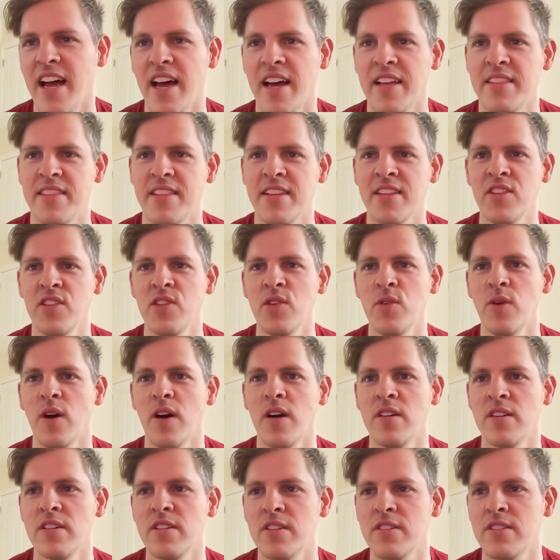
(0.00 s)
I think you
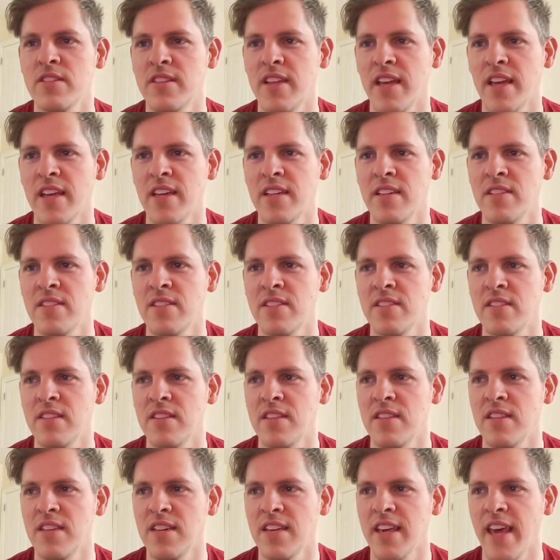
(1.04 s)
understand
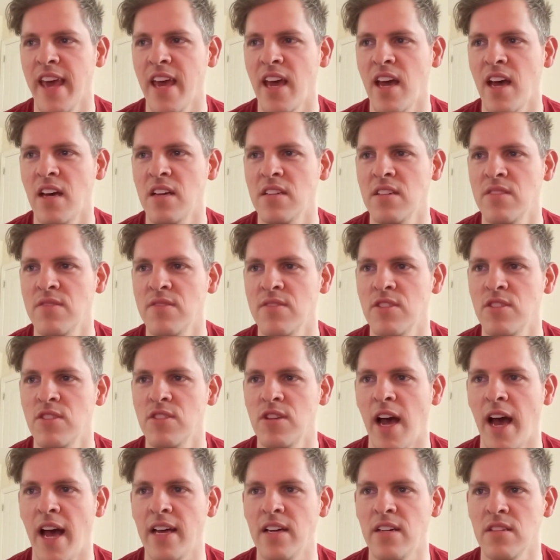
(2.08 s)
the chaos of a
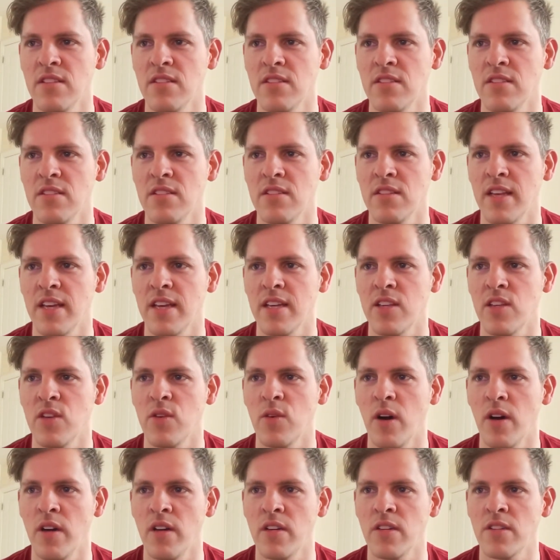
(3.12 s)
child like
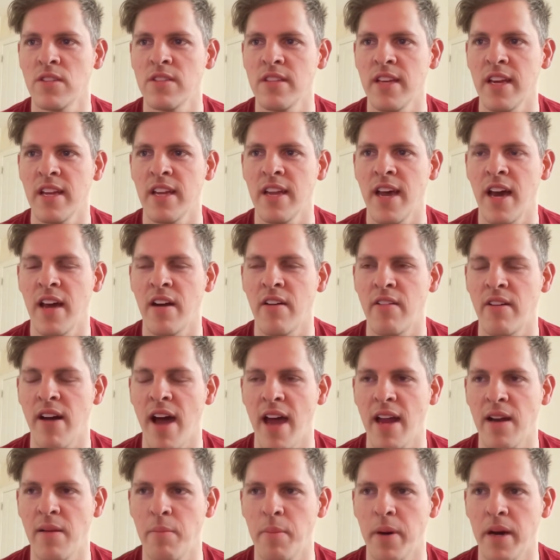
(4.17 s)
you understand how to
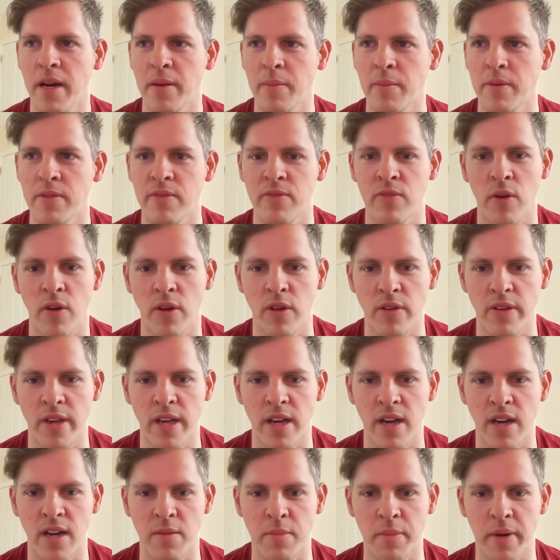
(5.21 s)
ride a bike before you
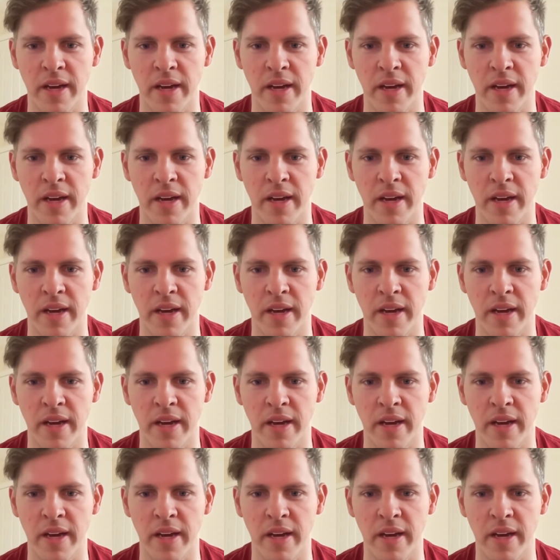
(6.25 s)
get on a